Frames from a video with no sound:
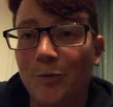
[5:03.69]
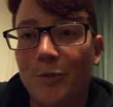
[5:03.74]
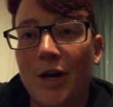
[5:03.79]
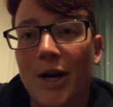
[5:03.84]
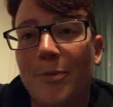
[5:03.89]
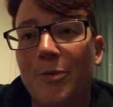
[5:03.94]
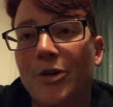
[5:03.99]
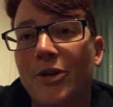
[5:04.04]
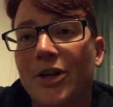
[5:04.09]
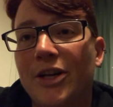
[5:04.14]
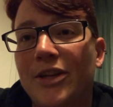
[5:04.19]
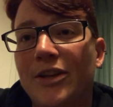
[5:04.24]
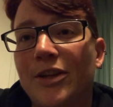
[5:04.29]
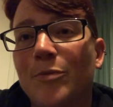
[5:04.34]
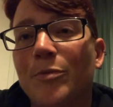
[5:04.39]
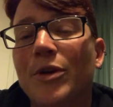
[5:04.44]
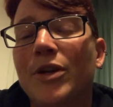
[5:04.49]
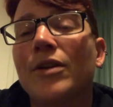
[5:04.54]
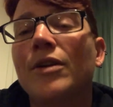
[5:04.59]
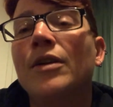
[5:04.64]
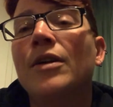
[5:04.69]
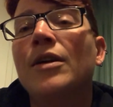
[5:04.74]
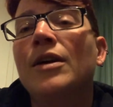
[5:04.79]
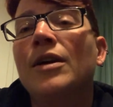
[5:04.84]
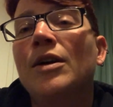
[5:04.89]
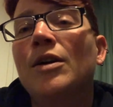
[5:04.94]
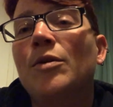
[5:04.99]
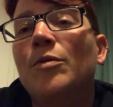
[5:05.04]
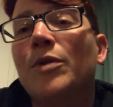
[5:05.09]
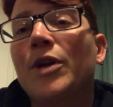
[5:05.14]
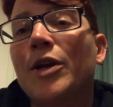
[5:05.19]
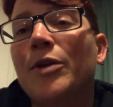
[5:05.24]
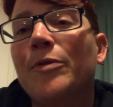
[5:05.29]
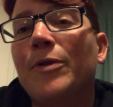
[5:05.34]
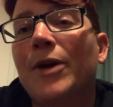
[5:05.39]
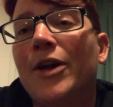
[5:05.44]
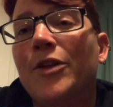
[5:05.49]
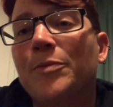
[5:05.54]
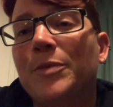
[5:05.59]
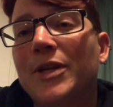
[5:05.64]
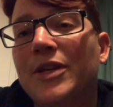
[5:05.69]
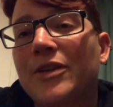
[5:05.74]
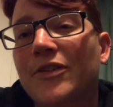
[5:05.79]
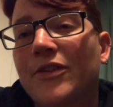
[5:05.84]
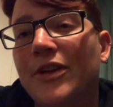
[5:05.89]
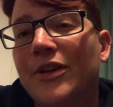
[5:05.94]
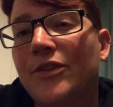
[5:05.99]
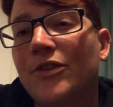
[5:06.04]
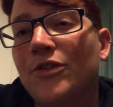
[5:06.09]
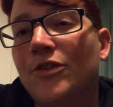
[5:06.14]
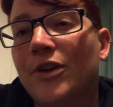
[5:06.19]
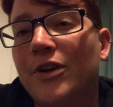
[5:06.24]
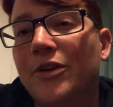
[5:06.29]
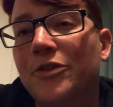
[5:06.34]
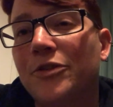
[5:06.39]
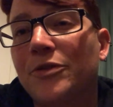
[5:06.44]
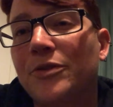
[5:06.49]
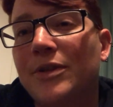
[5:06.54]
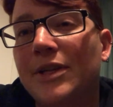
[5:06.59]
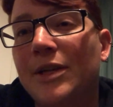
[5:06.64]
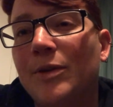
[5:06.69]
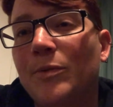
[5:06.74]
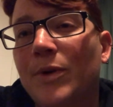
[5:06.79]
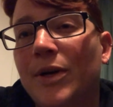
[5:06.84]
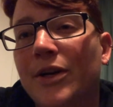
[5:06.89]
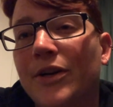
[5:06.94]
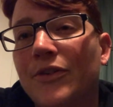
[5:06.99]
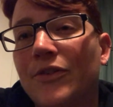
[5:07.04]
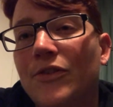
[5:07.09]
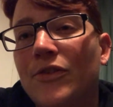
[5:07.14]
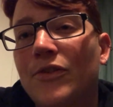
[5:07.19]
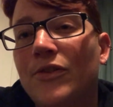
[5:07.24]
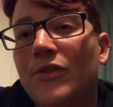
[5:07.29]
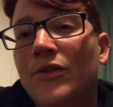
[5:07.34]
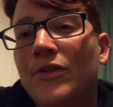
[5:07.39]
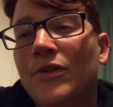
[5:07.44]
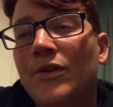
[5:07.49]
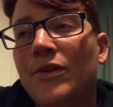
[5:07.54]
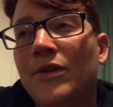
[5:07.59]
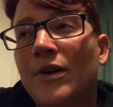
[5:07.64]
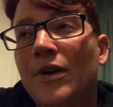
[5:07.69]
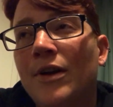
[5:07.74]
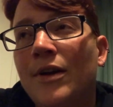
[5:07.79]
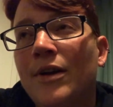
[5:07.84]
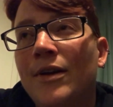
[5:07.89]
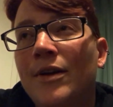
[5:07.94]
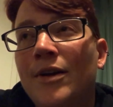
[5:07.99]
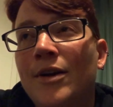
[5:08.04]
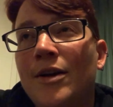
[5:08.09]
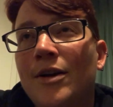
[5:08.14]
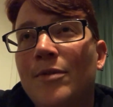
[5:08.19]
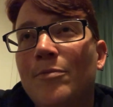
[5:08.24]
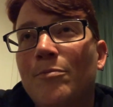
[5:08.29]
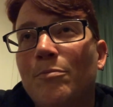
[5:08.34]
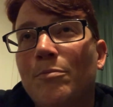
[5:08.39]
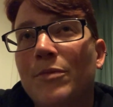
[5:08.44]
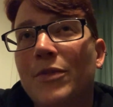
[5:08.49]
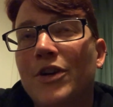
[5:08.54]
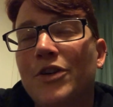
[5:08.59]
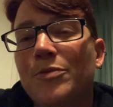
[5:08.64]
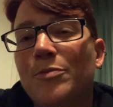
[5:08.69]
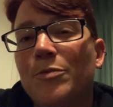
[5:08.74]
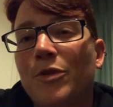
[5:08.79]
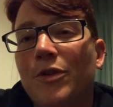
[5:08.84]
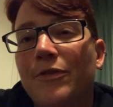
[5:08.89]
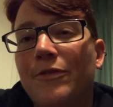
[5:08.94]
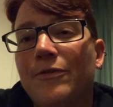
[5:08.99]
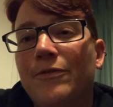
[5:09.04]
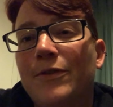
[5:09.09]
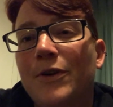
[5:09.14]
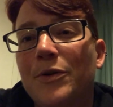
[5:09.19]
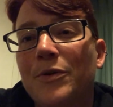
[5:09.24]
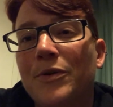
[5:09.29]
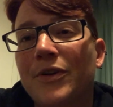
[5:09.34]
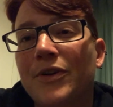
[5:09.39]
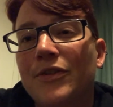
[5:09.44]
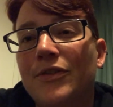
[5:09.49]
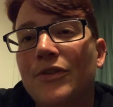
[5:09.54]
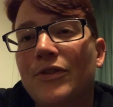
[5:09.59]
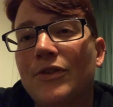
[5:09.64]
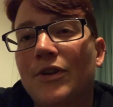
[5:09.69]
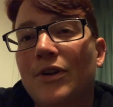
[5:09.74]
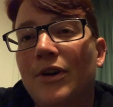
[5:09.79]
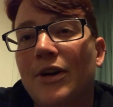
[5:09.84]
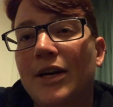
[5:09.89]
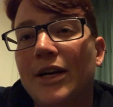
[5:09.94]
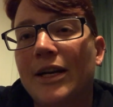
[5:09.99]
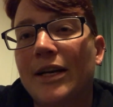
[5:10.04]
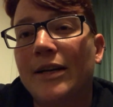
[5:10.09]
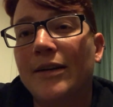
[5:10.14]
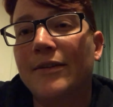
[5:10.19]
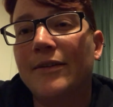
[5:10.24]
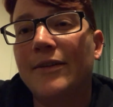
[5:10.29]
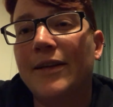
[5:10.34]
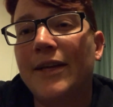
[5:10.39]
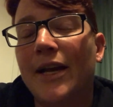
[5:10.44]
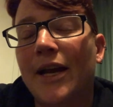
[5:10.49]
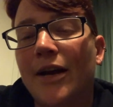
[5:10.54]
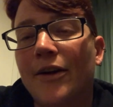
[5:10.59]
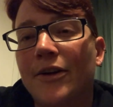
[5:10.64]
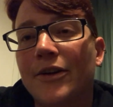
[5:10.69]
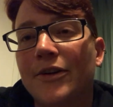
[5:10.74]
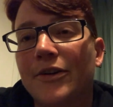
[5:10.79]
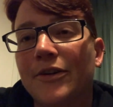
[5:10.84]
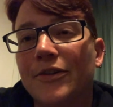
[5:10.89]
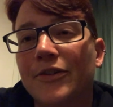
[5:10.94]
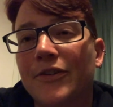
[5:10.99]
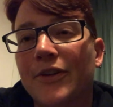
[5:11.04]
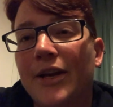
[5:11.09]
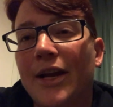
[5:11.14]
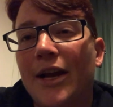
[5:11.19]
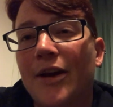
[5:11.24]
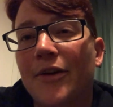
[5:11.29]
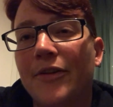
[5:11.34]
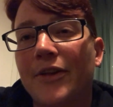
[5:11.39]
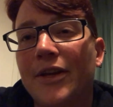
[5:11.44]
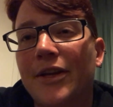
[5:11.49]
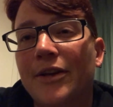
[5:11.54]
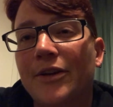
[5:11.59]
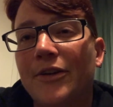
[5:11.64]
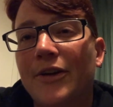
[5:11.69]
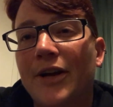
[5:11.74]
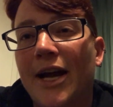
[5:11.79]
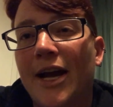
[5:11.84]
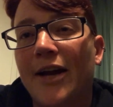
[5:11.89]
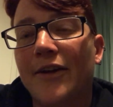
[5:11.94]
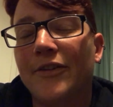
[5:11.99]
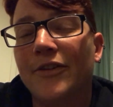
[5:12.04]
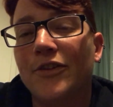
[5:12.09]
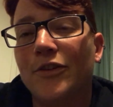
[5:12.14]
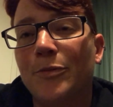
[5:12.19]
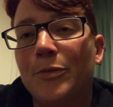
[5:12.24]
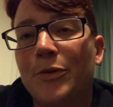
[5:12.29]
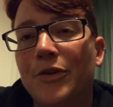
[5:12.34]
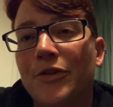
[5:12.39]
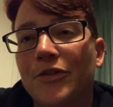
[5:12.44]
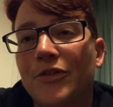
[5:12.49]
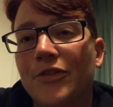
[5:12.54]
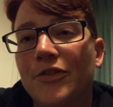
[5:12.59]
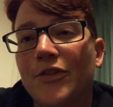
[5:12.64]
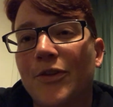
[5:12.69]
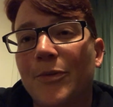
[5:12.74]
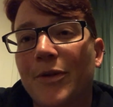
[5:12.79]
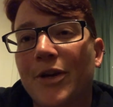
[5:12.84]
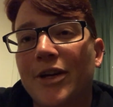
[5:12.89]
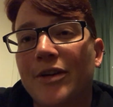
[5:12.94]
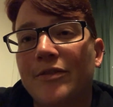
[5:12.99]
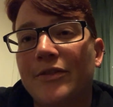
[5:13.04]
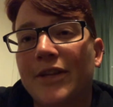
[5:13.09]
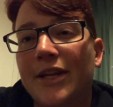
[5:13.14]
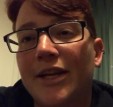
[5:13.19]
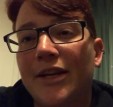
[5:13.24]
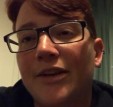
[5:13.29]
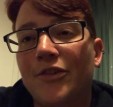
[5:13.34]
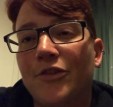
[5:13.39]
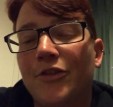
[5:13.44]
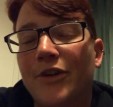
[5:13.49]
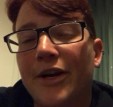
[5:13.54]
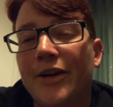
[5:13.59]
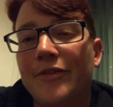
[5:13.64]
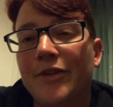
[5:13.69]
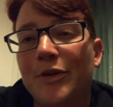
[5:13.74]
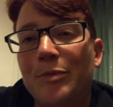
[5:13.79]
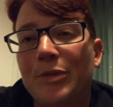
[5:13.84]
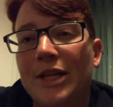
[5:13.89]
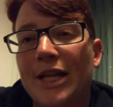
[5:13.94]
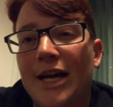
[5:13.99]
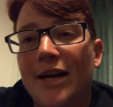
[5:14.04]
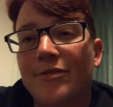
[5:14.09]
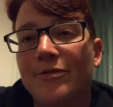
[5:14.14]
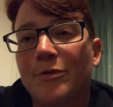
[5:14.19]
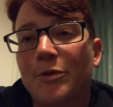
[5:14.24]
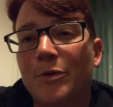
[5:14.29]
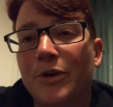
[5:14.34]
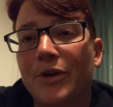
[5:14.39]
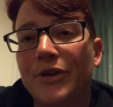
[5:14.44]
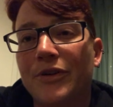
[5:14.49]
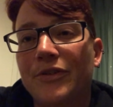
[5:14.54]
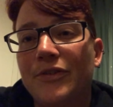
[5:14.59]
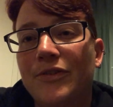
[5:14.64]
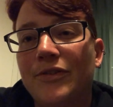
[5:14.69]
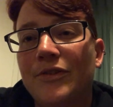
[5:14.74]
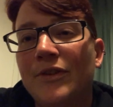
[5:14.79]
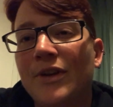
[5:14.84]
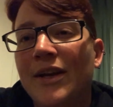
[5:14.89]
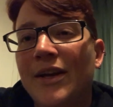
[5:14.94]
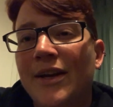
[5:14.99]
property or anything, but what I rather mean is, like, structurally where it's much more focused on characters and how they interact as opposed to some kind of, like, driving plot force.